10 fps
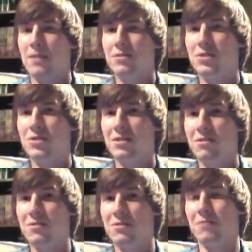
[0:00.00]
So she
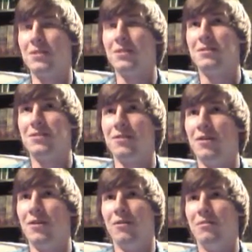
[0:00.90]
started doing research on
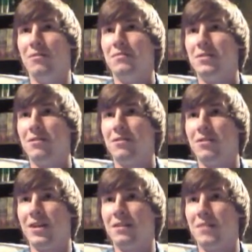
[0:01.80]
her own, started
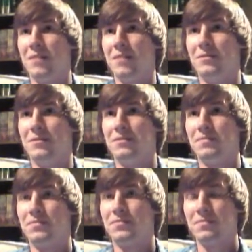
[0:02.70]
looking at the Bible,
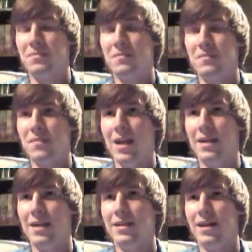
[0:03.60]

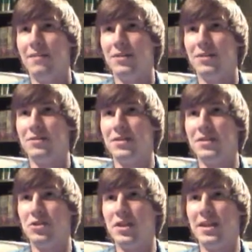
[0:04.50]
and eventually
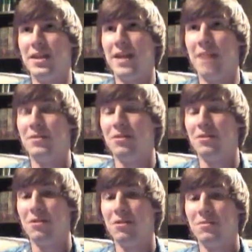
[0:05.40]
she came to
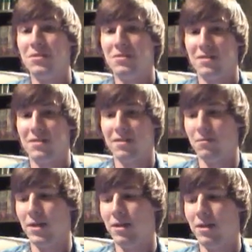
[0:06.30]
terms
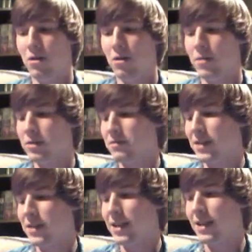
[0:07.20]
with a whole bunch of
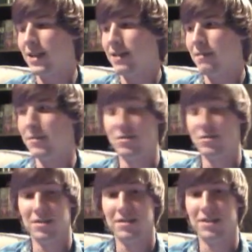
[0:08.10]
the
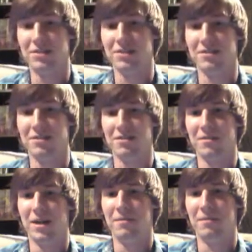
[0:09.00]
mistranslations that are in the
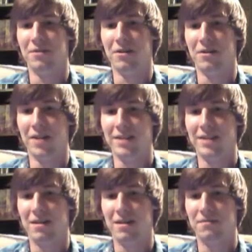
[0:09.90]
Bible and all that
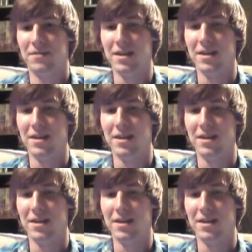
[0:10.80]
stuff.